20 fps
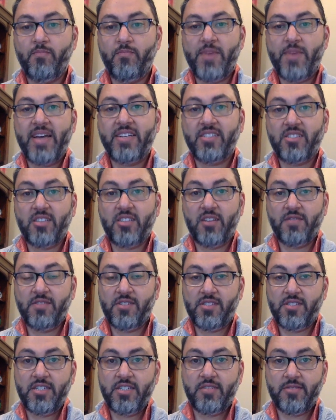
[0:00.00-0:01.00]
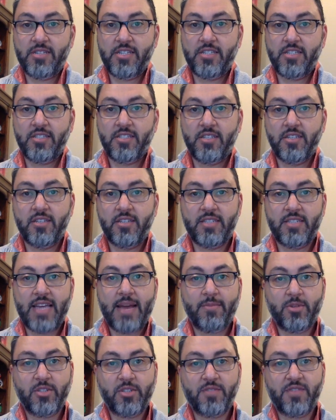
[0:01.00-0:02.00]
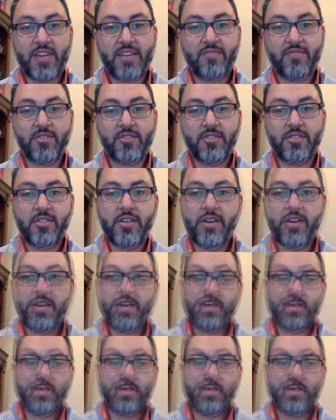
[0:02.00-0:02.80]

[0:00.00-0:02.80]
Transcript: best of series, Tamer's Favorites.